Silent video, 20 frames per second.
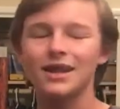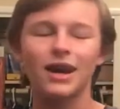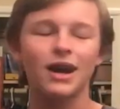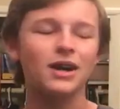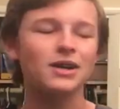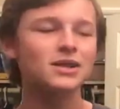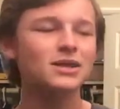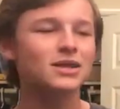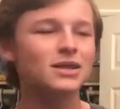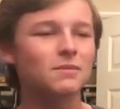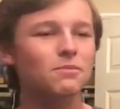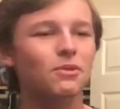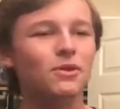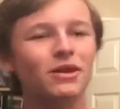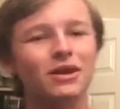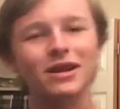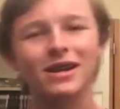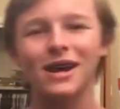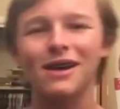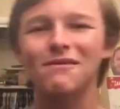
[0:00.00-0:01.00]

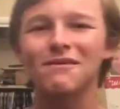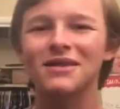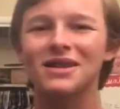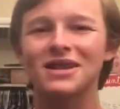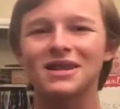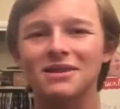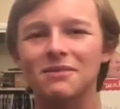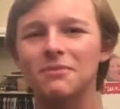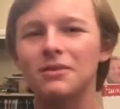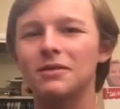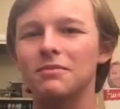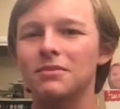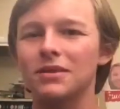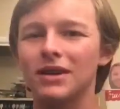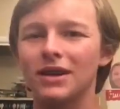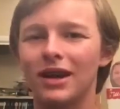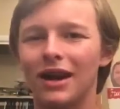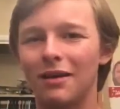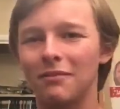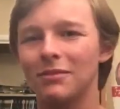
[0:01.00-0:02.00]
unsupport Calvinism would
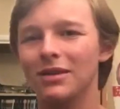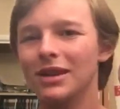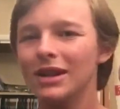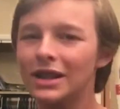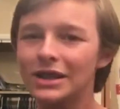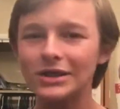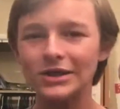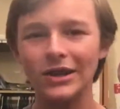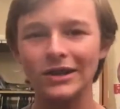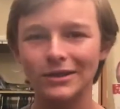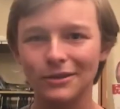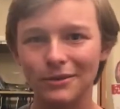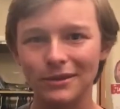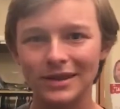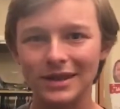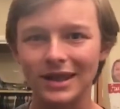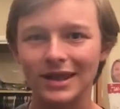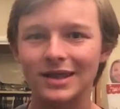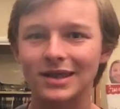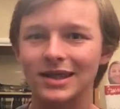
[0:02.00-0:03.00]
be John
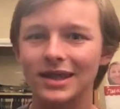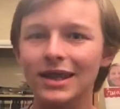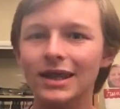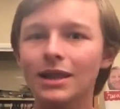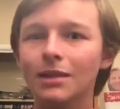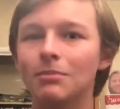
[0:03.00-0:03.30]
3:16,